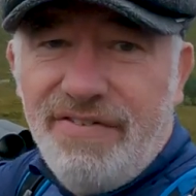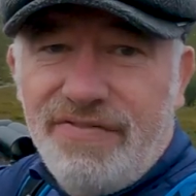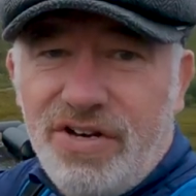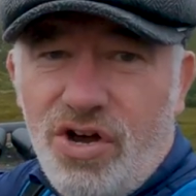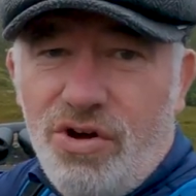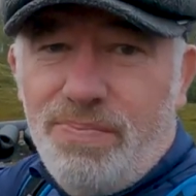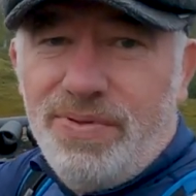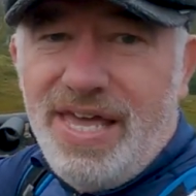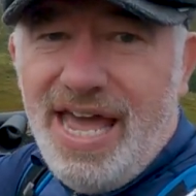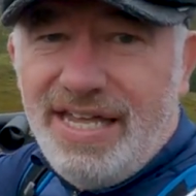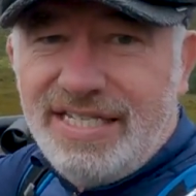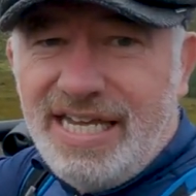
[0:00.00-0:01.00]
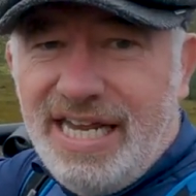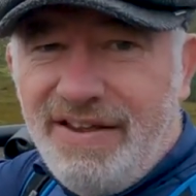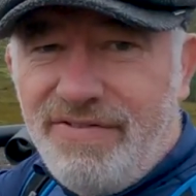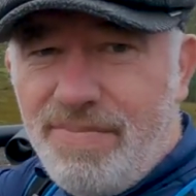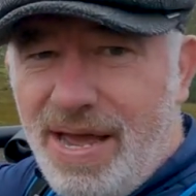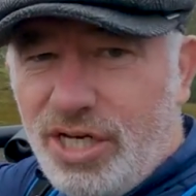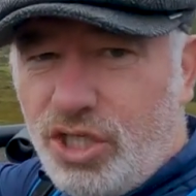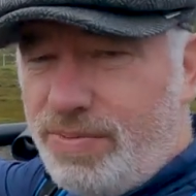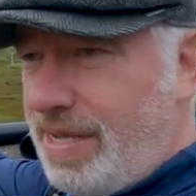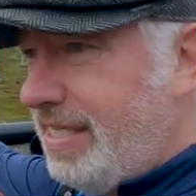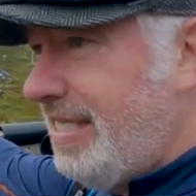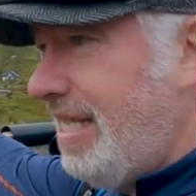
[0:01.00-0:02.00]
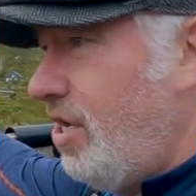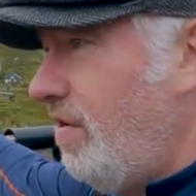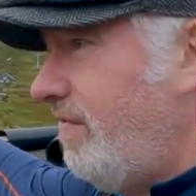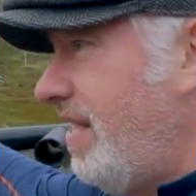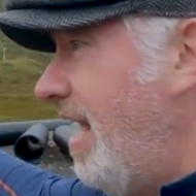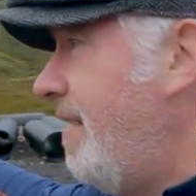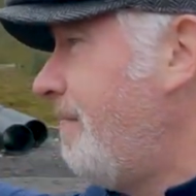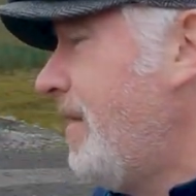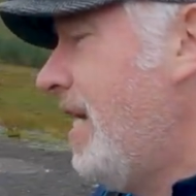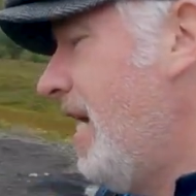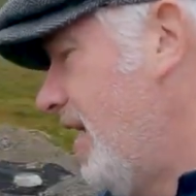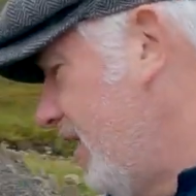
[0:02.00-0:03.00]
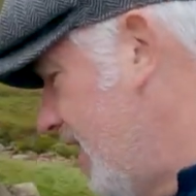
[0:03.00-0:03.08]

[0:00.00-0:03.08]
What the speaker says: lift up there. Ski lift, you might just be able to see it over there. I